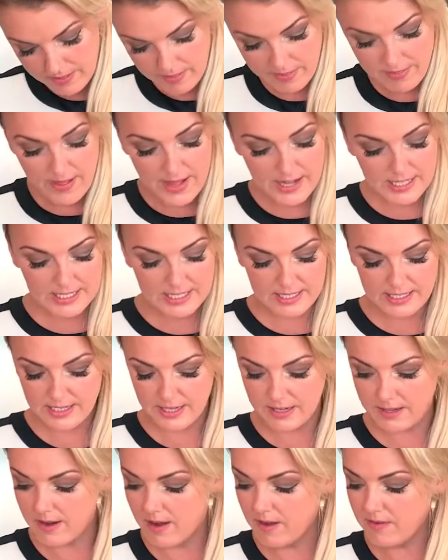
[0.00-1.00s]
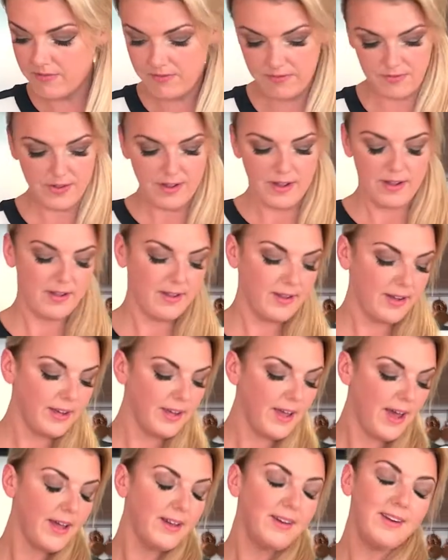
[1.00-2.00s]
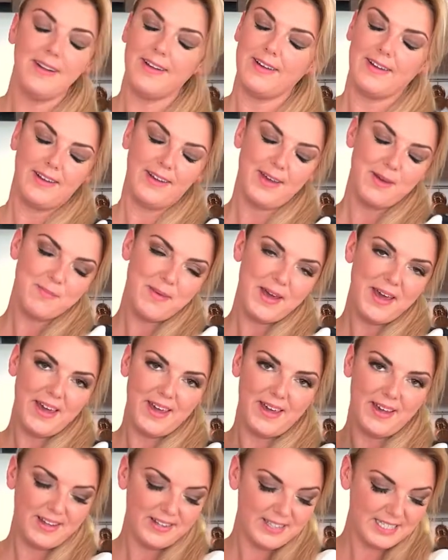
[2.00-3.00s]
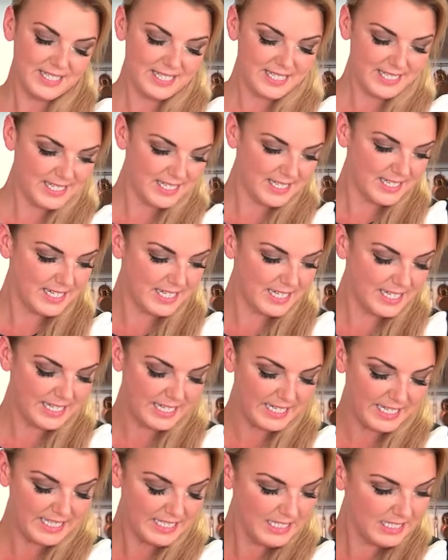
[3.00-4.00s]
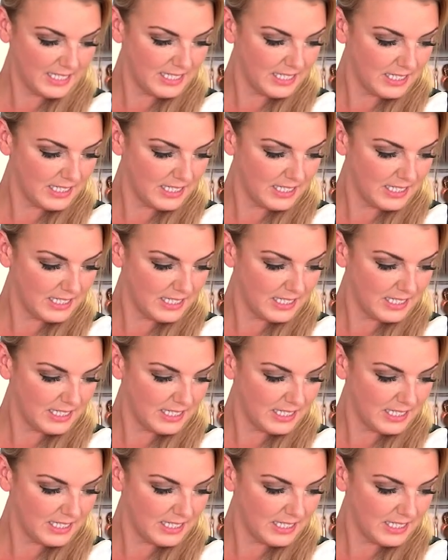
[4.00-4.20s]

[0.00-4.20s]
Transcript: that that's enough. Again, I'm going to get my hands clean.